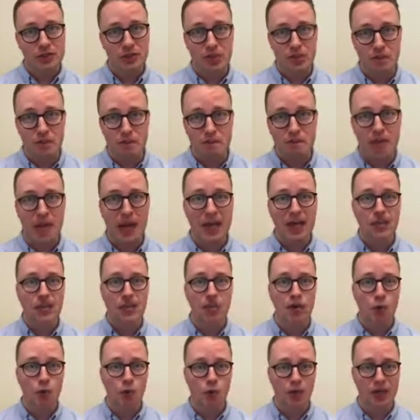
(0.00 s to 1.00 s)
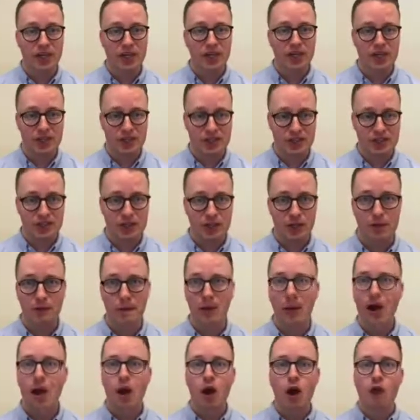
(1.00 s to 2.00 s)
that have been made to your organization
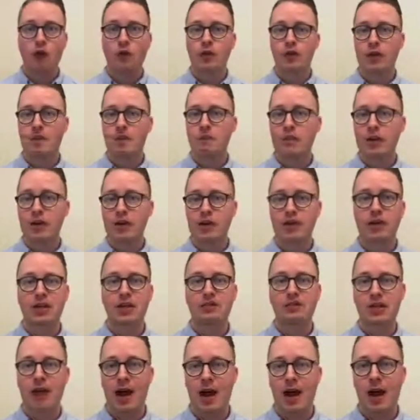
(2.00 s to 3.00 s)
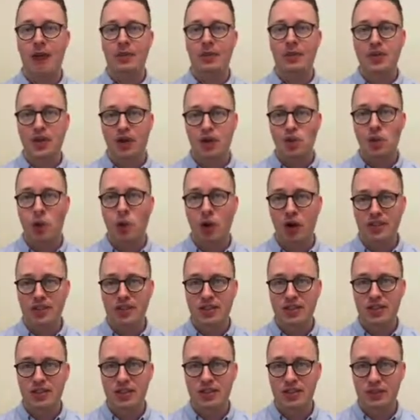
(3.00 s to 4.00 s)
over the period of time that you want
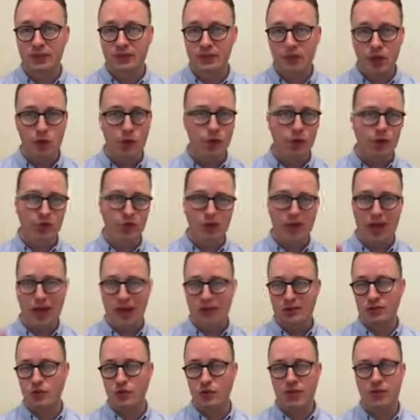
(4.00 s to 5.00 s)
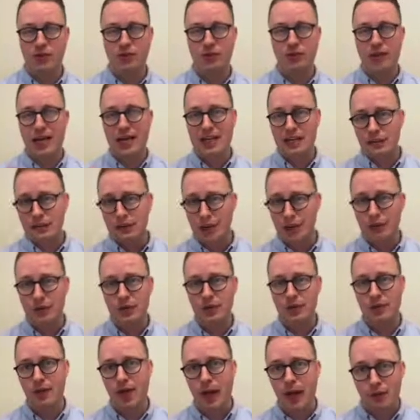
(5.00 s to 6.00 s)
to view, either last week or last month
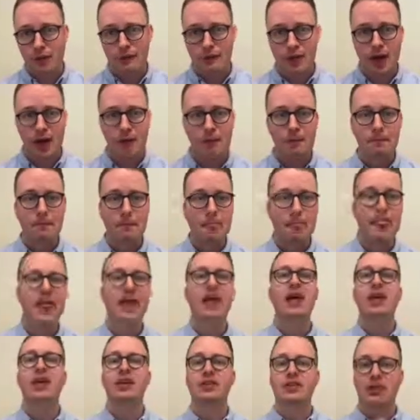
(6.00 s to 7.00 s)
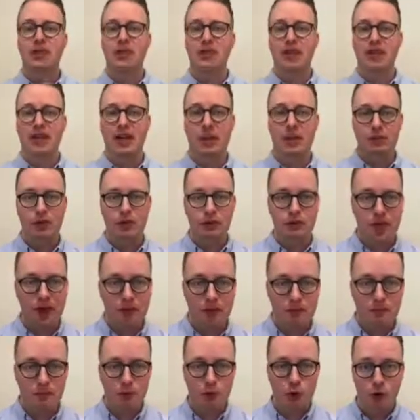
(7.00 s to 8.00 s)
or lifetime. So you can download that
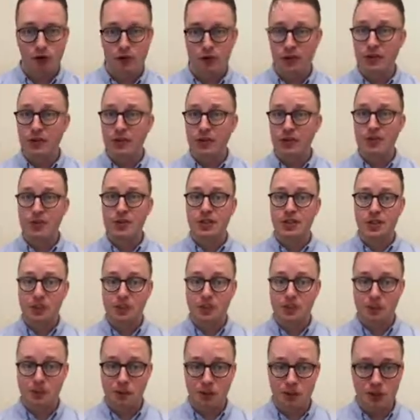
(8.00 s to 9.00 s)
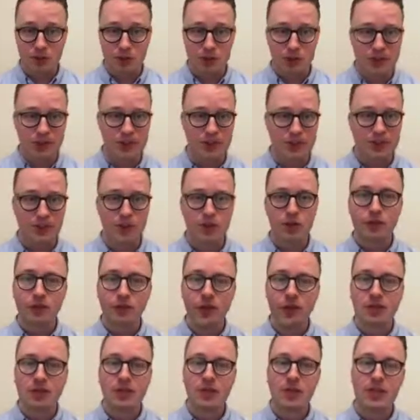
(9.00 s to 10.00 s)
report. Then there's disbursements. These are the
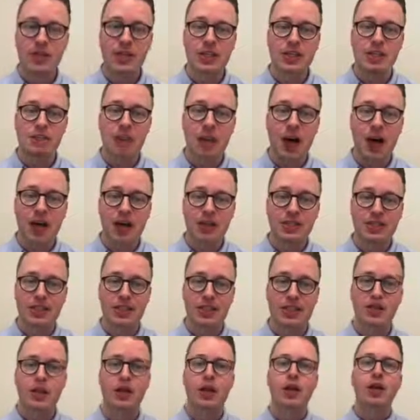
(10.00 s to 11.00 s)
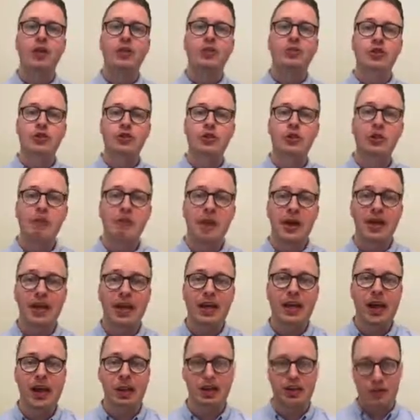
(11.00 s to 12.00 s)
funds that have been deposited to your bank
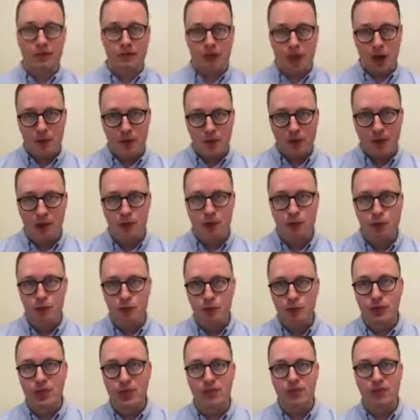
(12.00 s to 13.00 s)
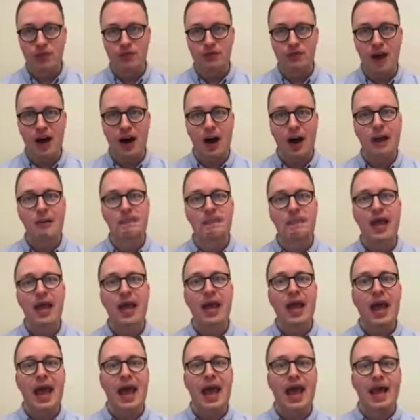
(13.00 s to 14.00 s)
account. They've come in through Givelify
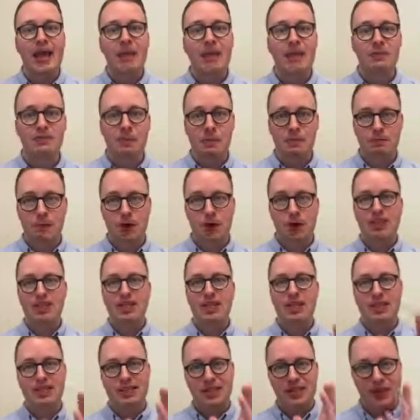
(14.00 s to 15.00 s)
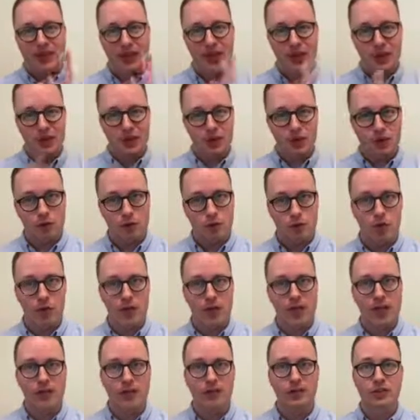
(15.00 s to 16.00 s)
and have been processed, and now they're
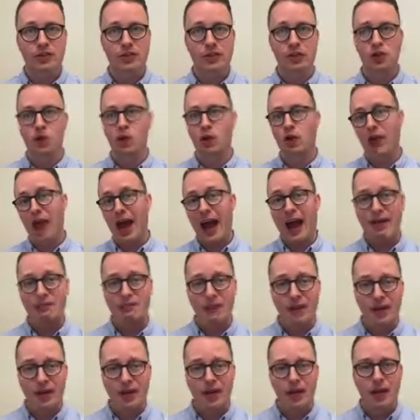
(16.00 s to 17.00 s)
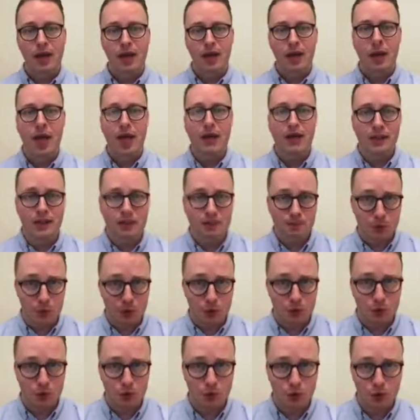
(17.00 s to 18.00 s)
ready to or have been
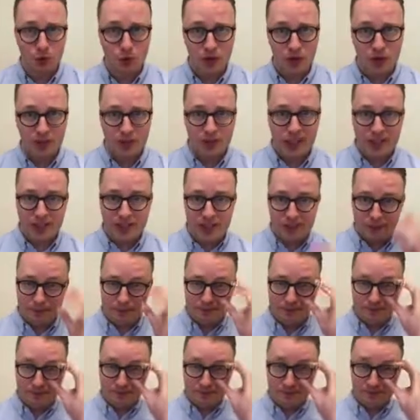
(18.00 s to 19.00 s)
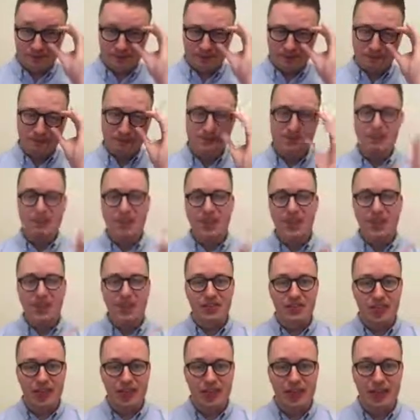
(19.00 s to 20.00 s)
dispersed to your organization.
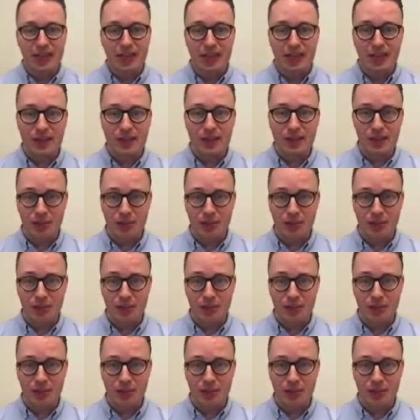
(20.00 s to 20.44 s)
Then the